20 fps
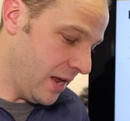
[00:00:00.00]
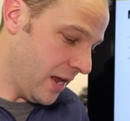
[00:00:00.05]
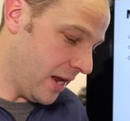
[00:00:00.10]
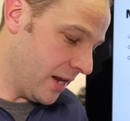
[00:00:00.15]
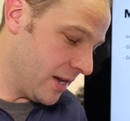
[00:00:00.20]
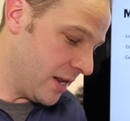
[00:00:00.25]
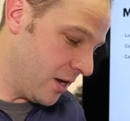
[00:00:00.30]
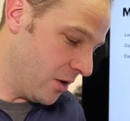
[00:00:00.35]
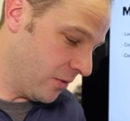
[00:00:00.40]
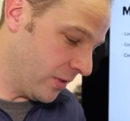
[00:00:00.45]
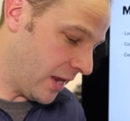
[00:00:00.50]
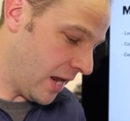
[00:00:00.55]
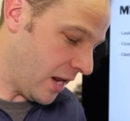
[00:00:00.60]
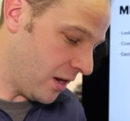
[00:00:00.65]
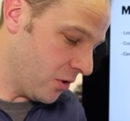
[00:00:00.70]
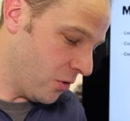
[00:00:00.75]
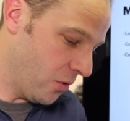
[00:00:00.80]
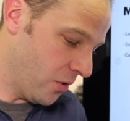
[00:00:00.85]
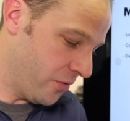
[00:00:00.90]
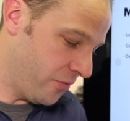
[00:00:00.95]
And here, the
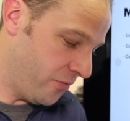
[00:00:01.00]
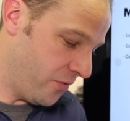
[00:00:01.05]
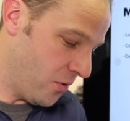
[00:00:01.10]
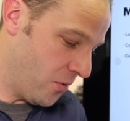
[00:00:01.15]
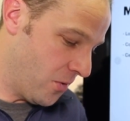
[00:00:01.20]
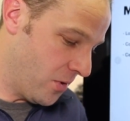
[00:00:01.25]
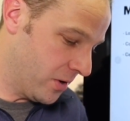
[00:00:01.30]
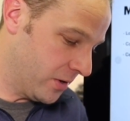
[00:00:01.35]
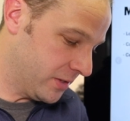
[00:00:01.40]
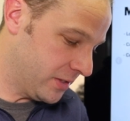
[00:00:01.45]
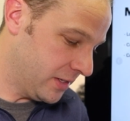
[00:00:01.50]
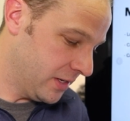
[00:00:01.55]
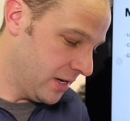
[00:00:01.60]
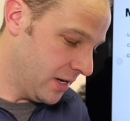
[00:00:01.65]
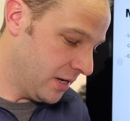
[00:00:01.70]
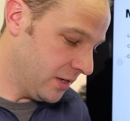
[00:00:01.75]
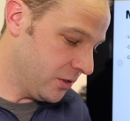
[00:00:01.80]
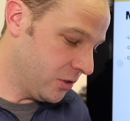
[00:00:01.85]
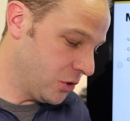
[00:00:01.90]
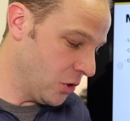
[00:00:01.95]
category 4s
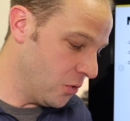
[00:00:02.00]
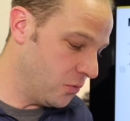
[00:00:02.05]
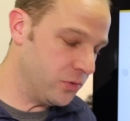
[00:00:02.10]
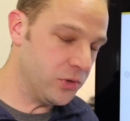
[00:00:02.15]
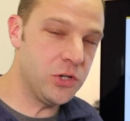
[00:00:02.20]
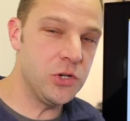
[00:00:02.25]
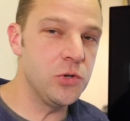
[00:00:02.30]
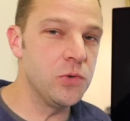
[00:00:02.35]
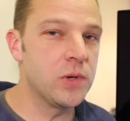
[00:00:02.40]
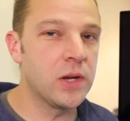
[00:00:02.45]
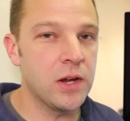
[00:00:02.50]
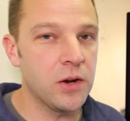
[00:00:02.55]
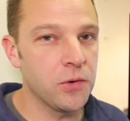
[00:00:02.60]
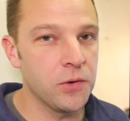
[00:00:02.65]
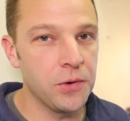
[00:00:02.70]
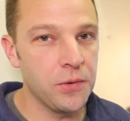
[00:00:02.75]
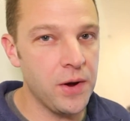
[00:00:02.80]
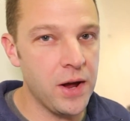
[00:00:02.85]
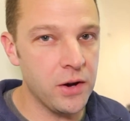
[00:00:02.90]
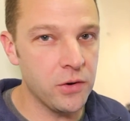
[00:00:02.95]
don't do
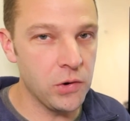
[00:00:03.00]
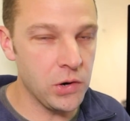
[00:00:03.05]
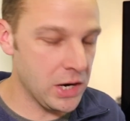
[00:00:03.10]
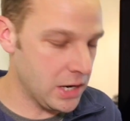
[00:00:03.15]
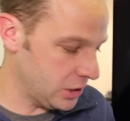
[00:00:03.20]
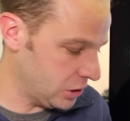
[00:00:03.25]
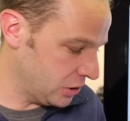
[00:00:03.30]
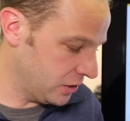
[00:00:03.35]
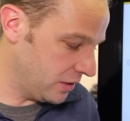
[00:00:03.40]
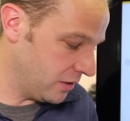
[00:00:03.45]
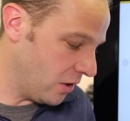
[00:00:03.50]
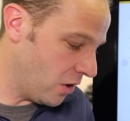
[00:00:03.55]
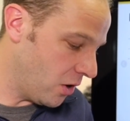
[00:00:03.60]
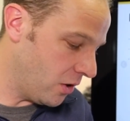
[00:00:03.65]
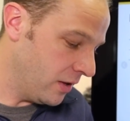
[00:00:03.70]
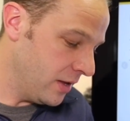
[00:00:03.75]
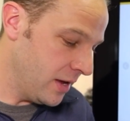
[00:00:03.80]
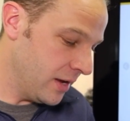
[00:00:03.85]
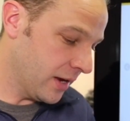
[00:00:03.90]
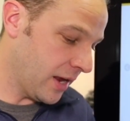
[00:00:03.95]
carrier aggregation at
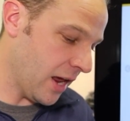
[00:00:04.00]
all.